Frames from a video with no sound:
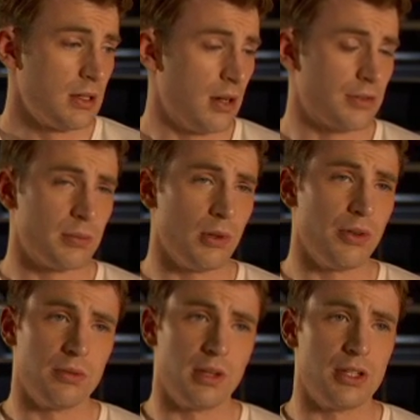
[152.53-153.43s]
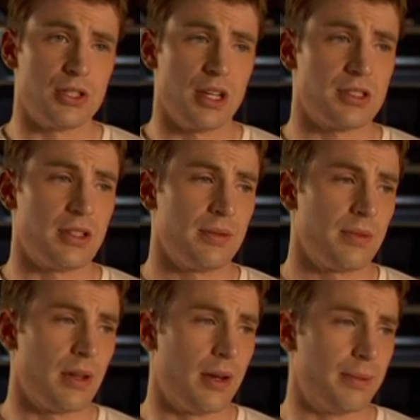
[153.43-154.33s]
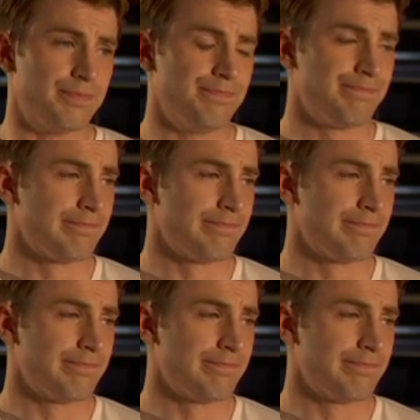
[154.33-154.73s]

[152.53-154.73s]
comfortable and, and adjusted. Um,